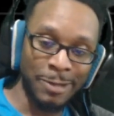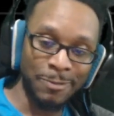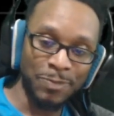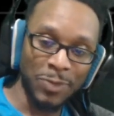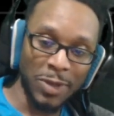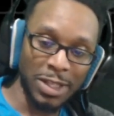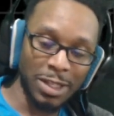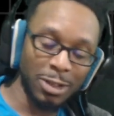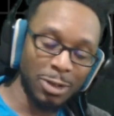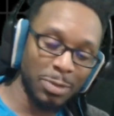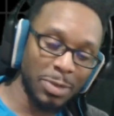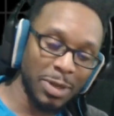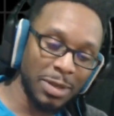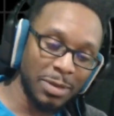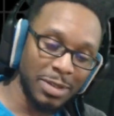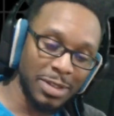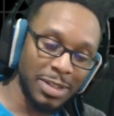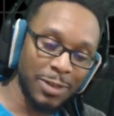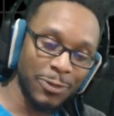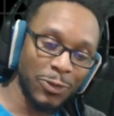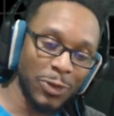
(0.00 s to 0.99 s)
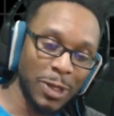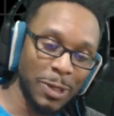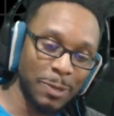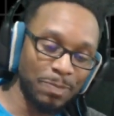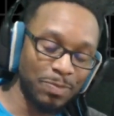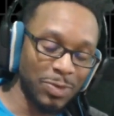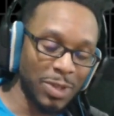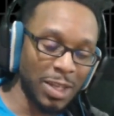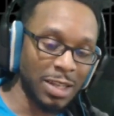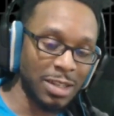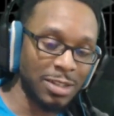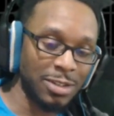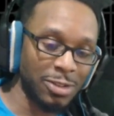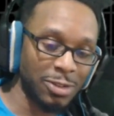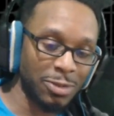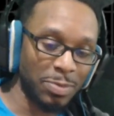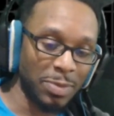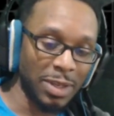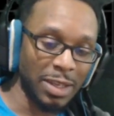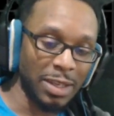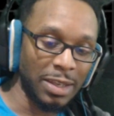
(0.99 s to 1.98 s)
a little bit different. They can just
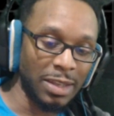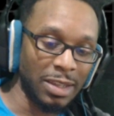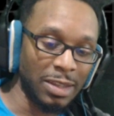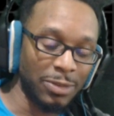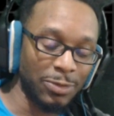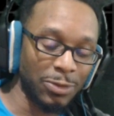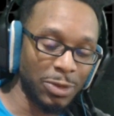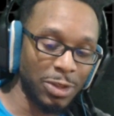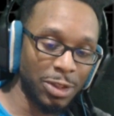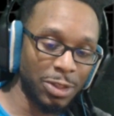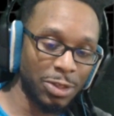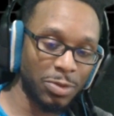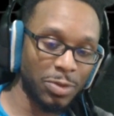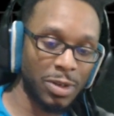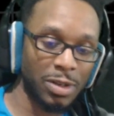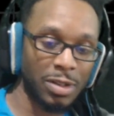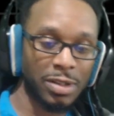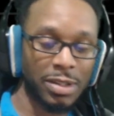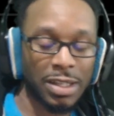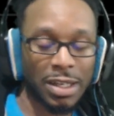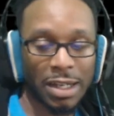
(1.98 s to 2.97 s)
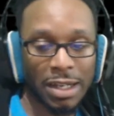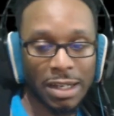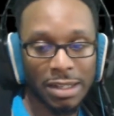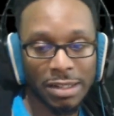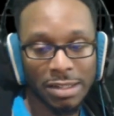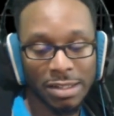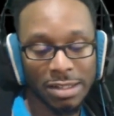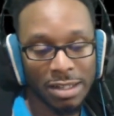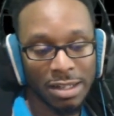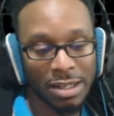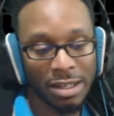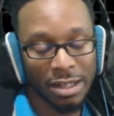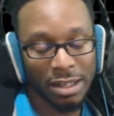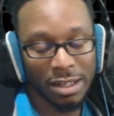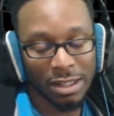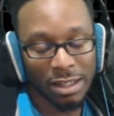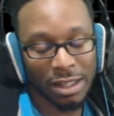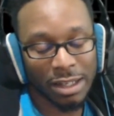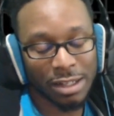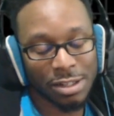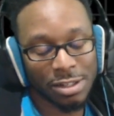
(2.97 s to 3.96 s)
be for the thrill of the hunt,
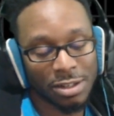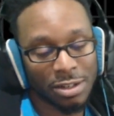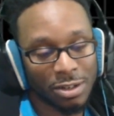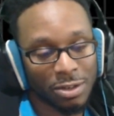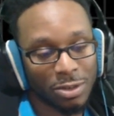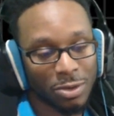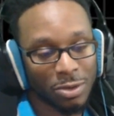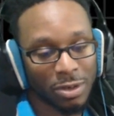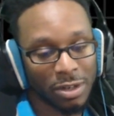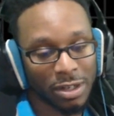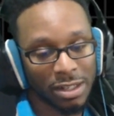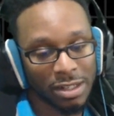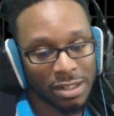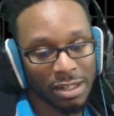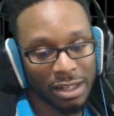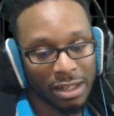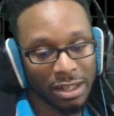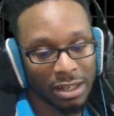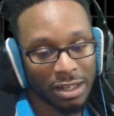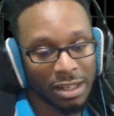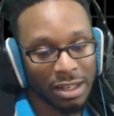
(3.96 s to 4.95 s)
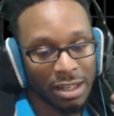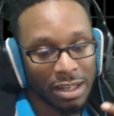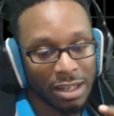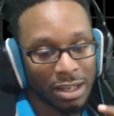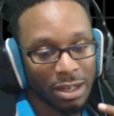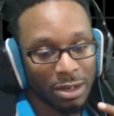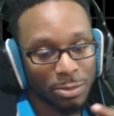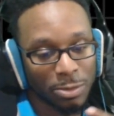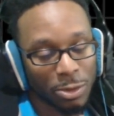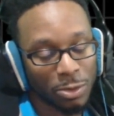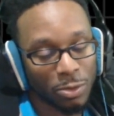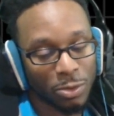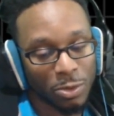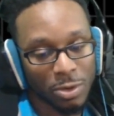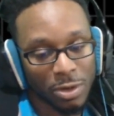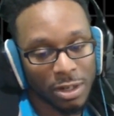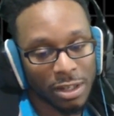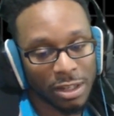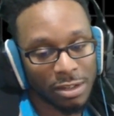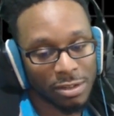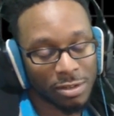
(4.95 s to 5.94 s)
collection oriented,
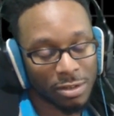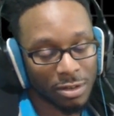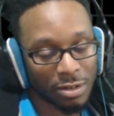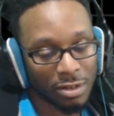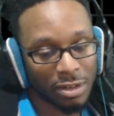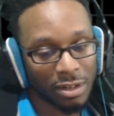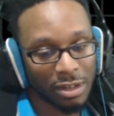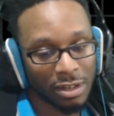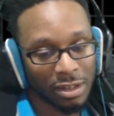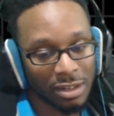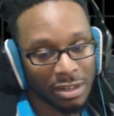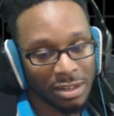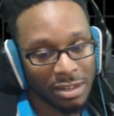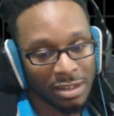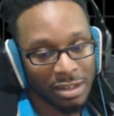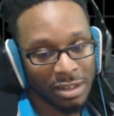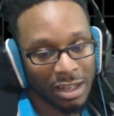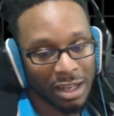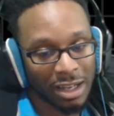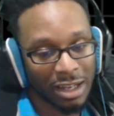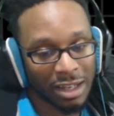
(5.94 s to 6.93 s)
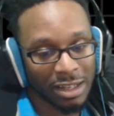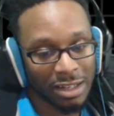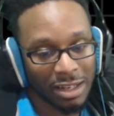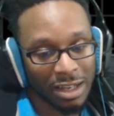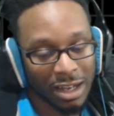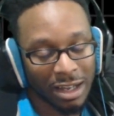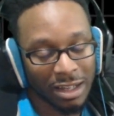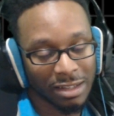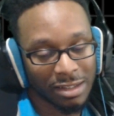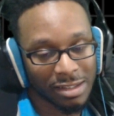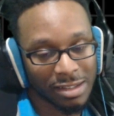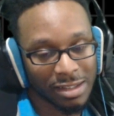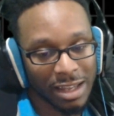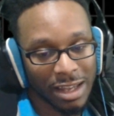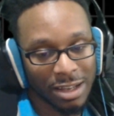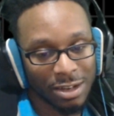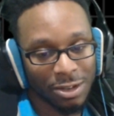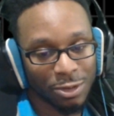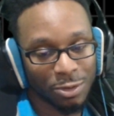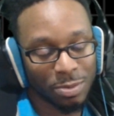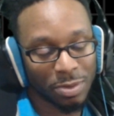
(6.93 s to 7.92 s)
rewarding certain
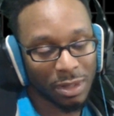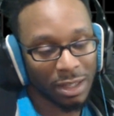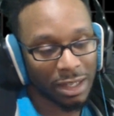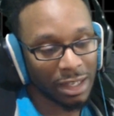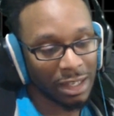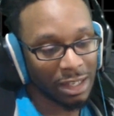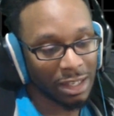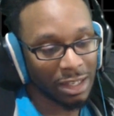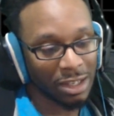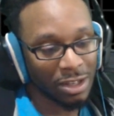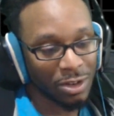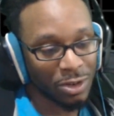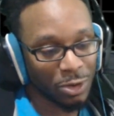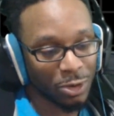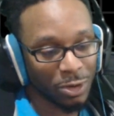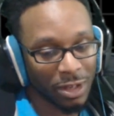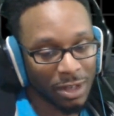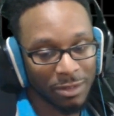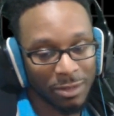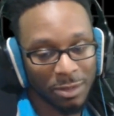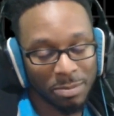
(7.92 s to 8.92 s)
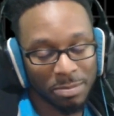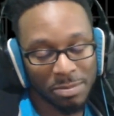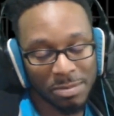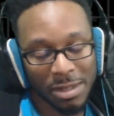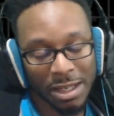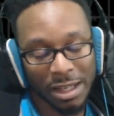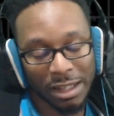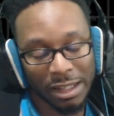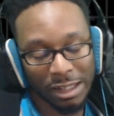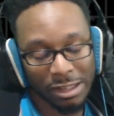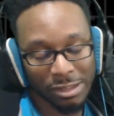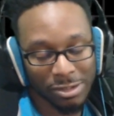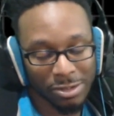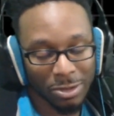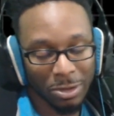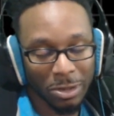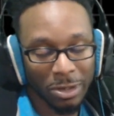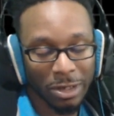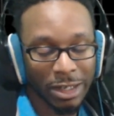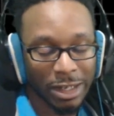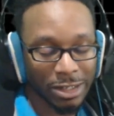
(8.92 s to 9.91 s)
non-standard play, or even telling a
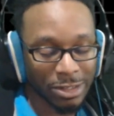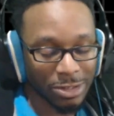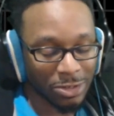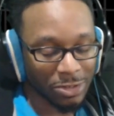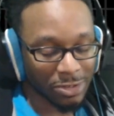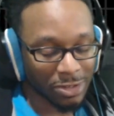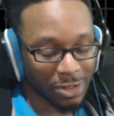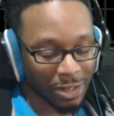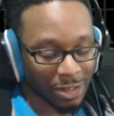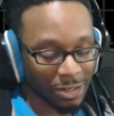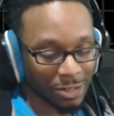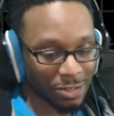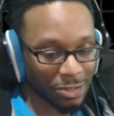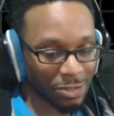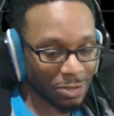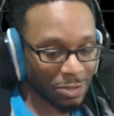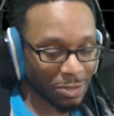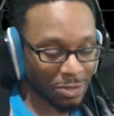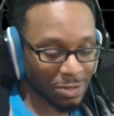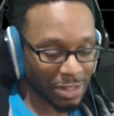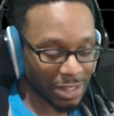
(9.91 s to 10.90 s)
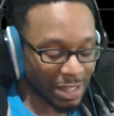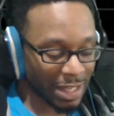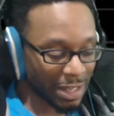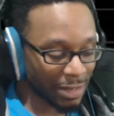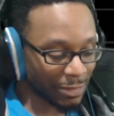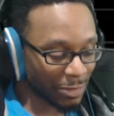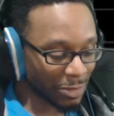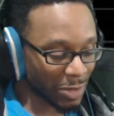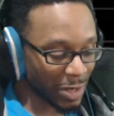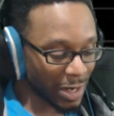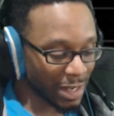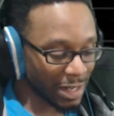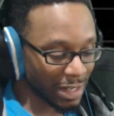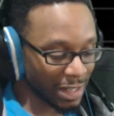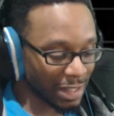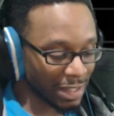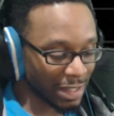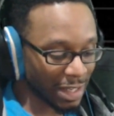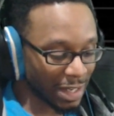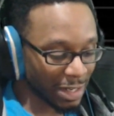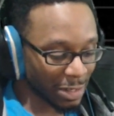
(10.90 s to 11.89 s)
story, as you saw. So there's a lot of variety and
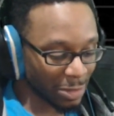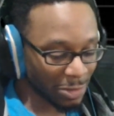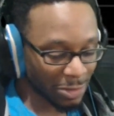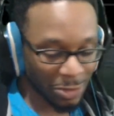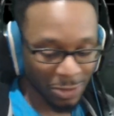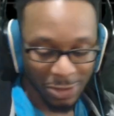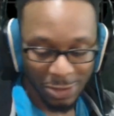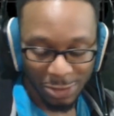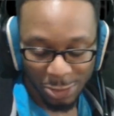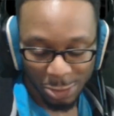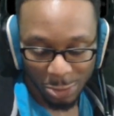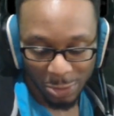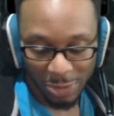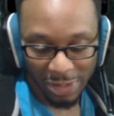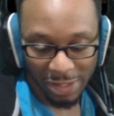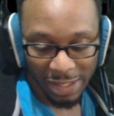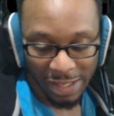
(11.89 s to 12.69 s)
a lot you can do with